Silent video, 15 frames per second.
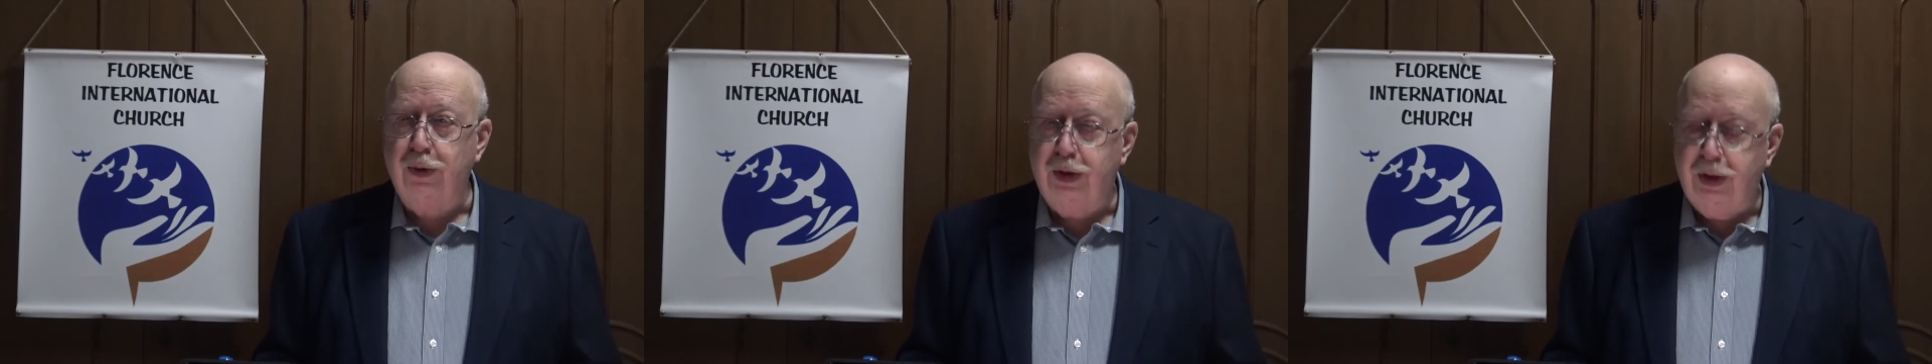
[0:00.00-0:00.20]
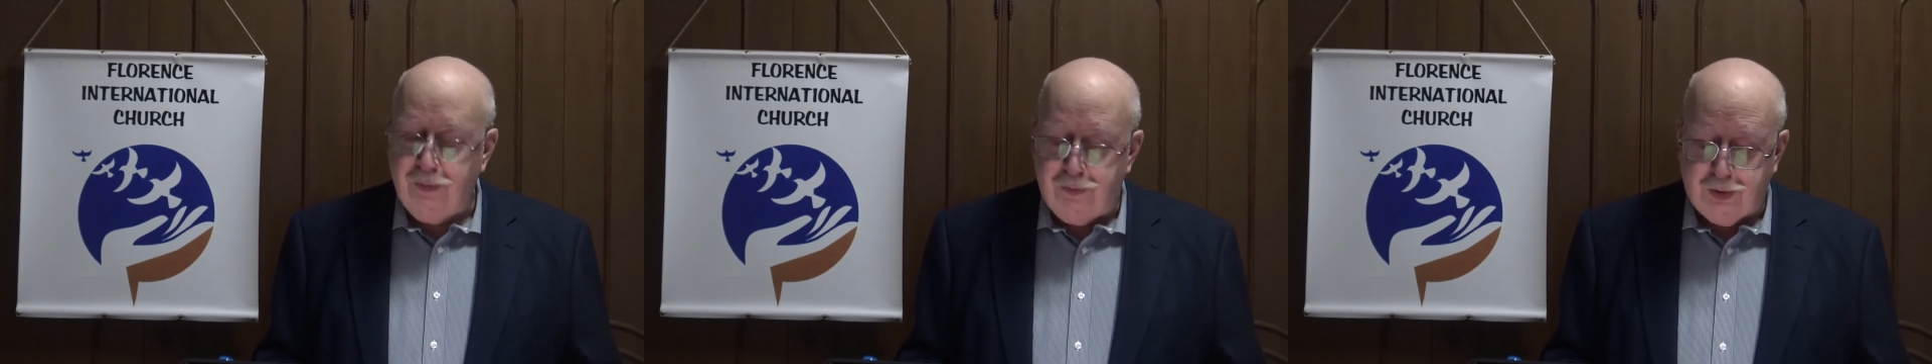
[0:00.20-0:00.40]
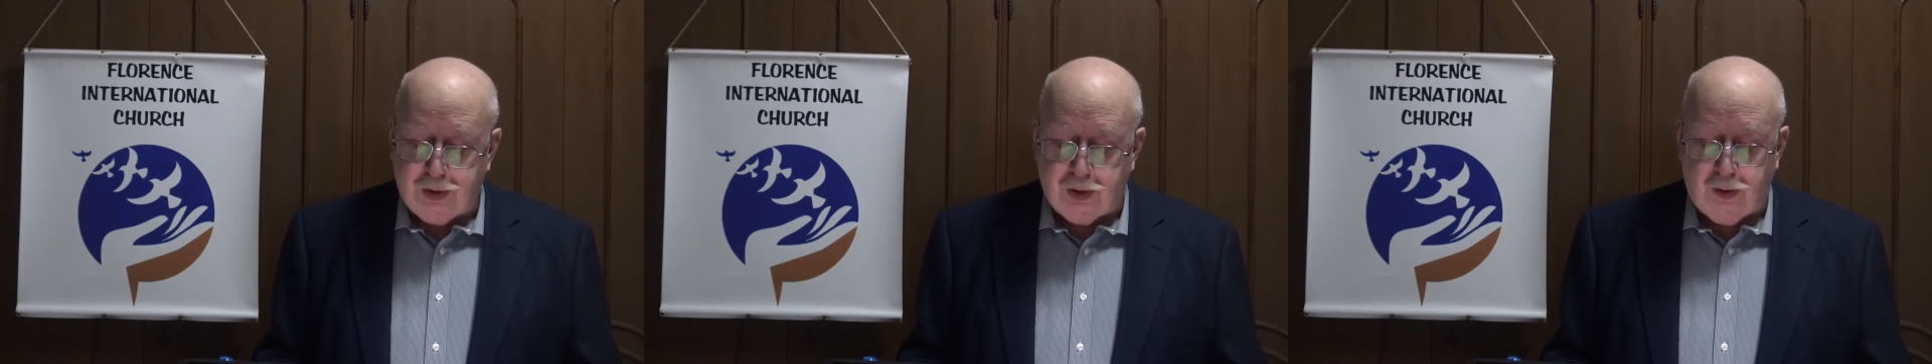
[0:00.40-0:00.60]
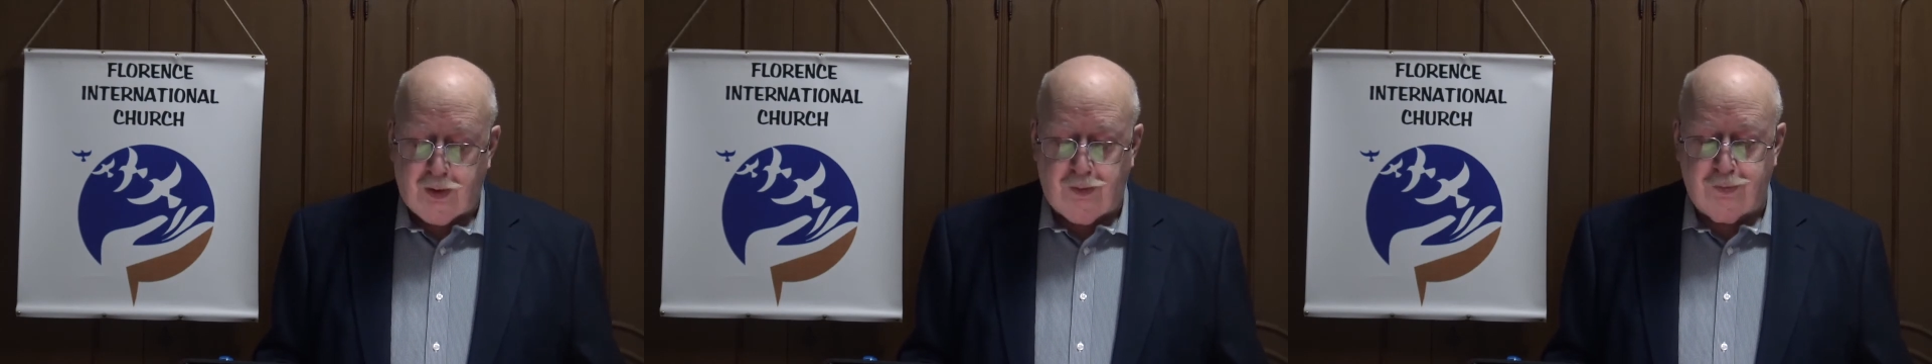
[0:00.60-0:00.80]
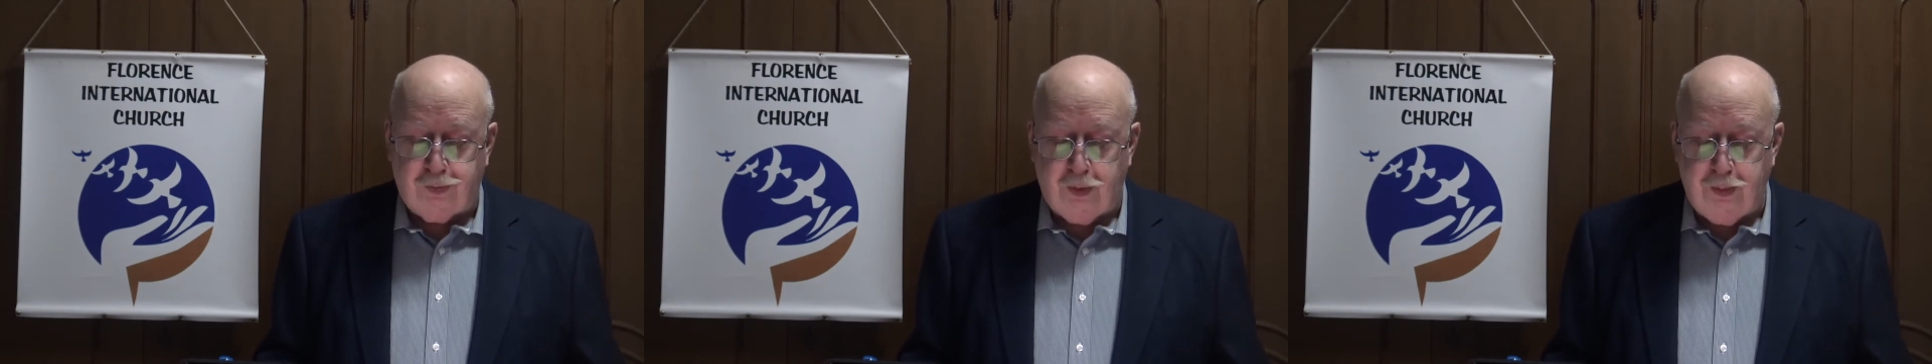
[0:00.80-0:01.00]

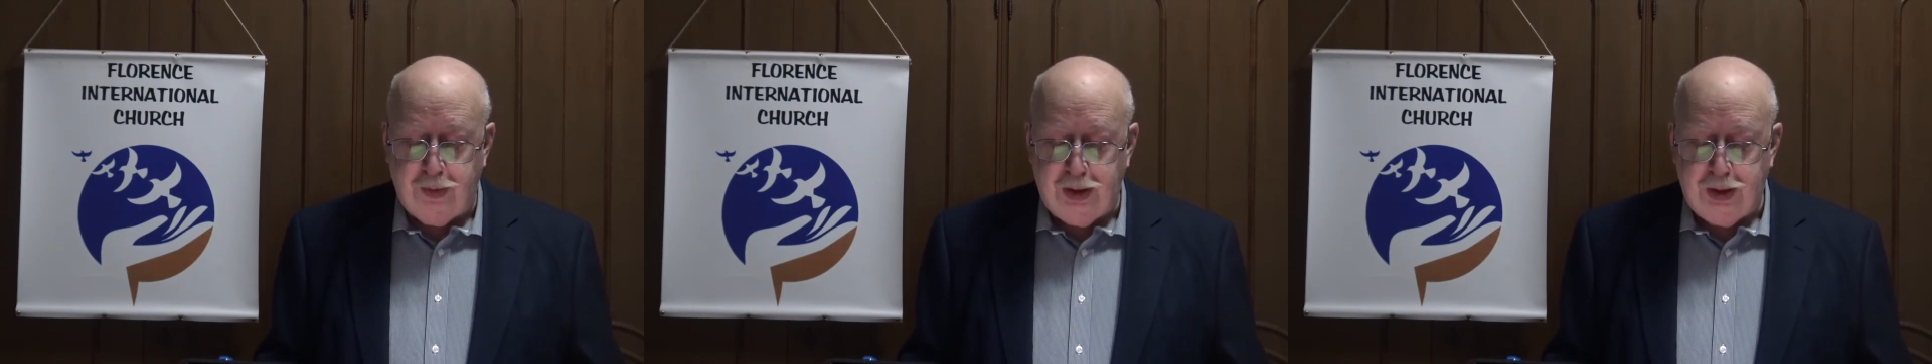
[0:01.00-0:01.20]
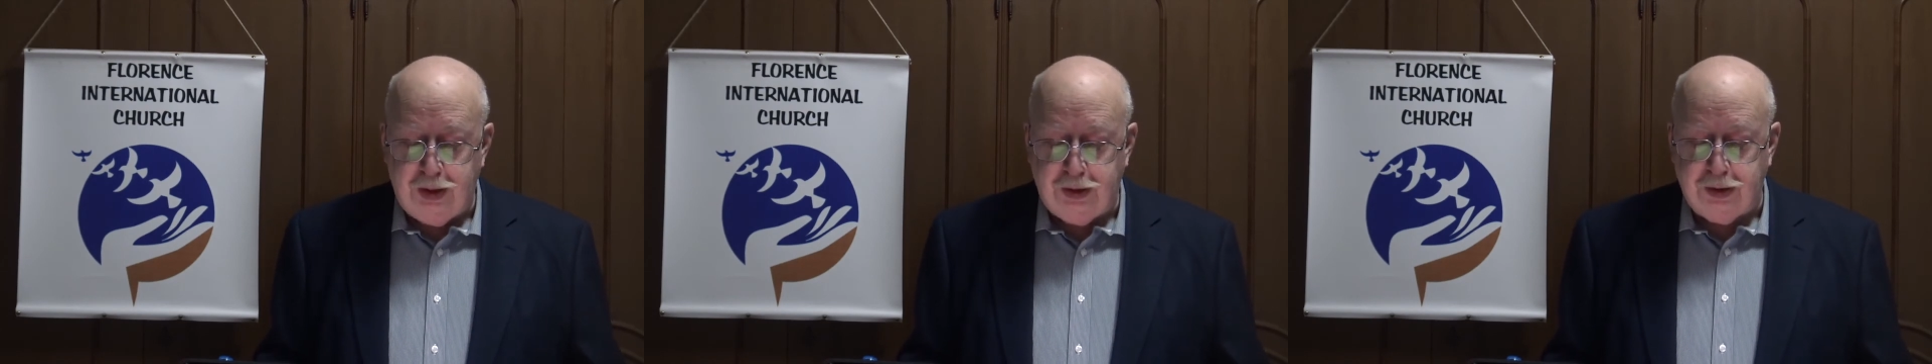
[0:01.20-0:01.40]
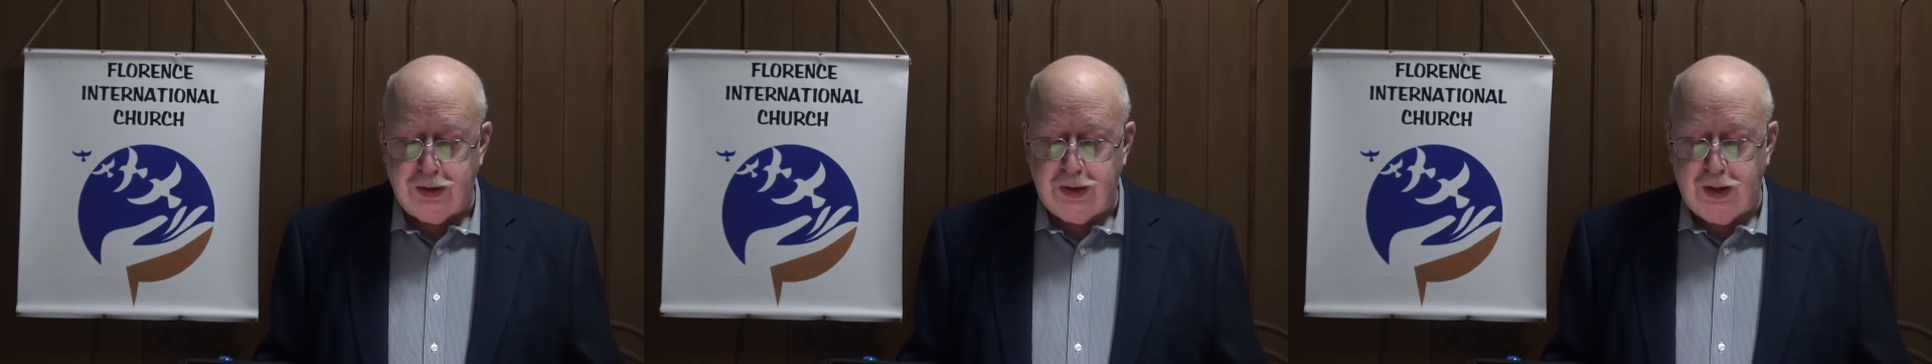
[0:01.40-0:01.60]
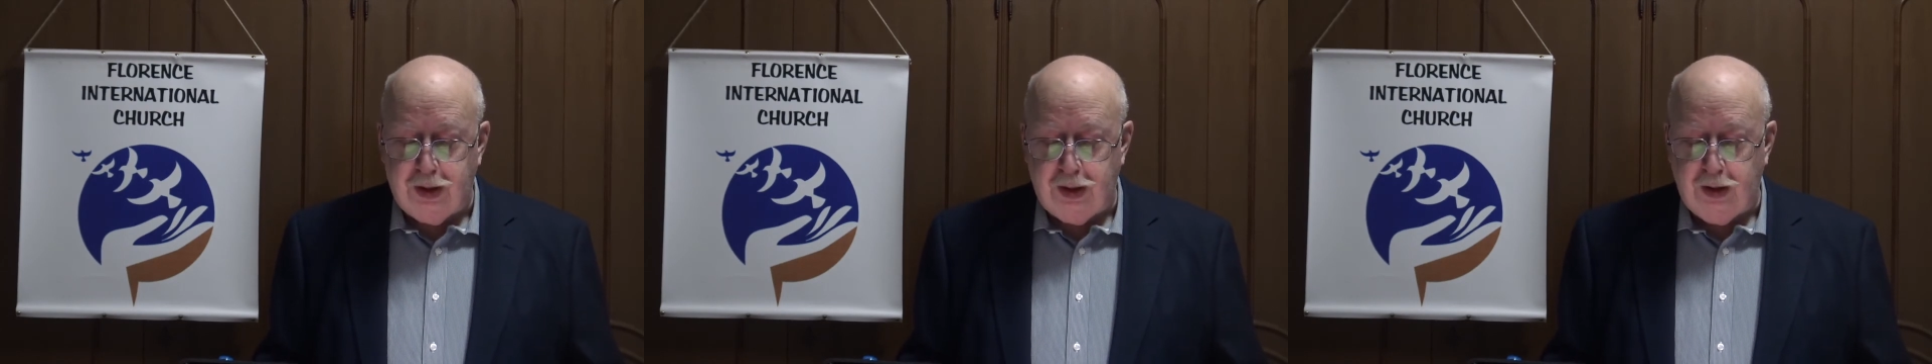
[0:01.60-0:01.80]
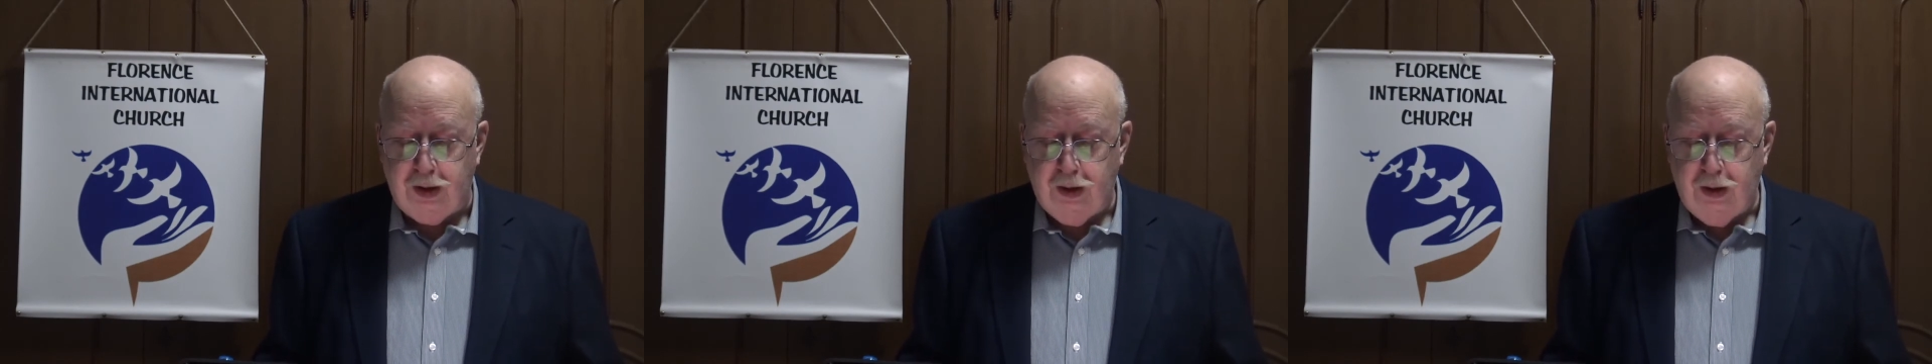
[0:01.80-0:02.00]
difficult for many
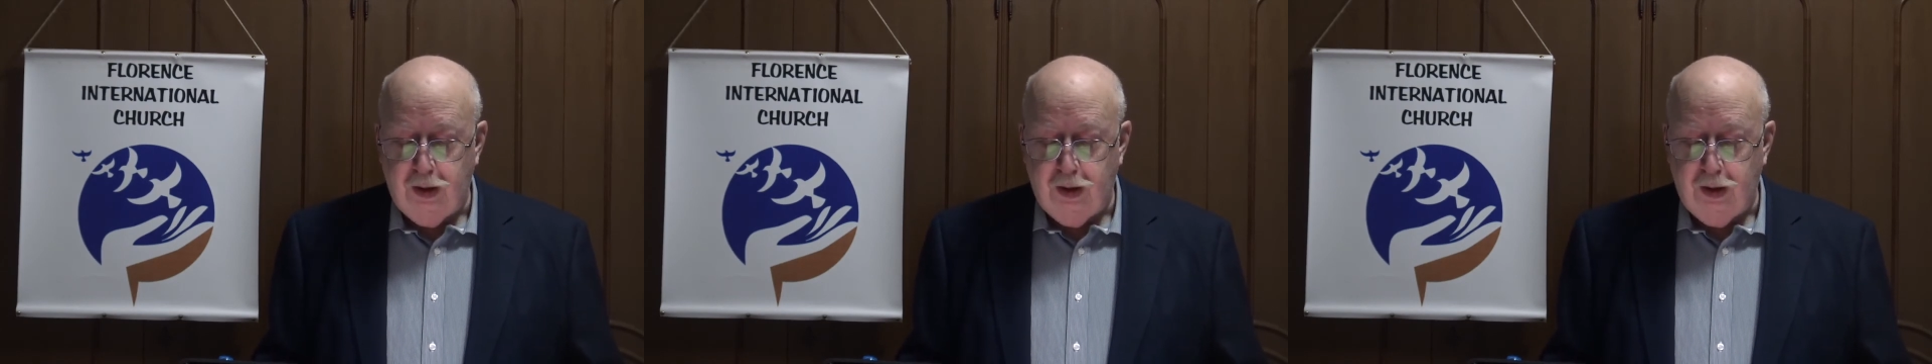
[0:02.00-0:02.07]
today